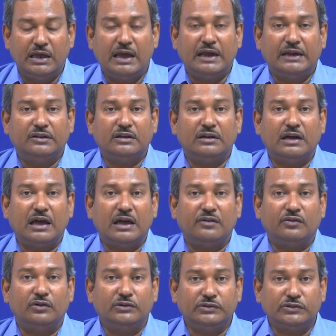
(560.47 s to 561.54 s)
And here I have
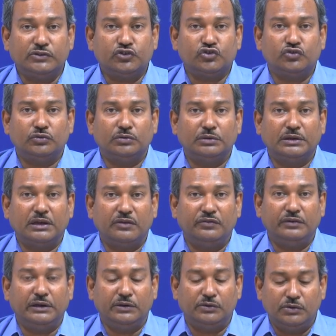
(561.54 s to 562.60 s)
also
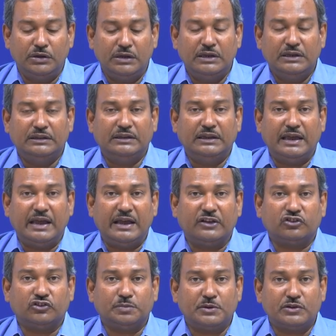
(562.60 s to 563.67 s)
given you the
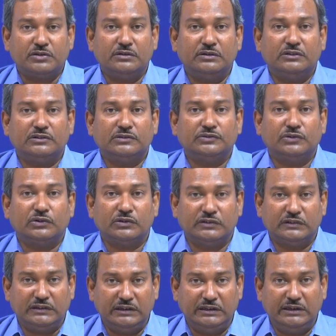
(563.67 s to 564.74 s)
expressions for
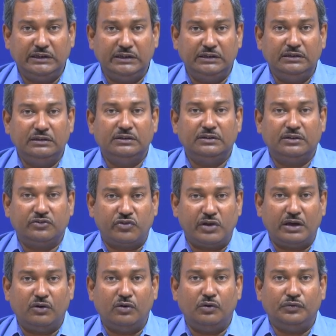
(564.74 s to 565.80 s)
CD, the
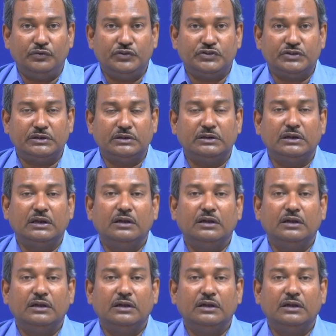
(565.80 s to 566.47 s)
drag coefficient,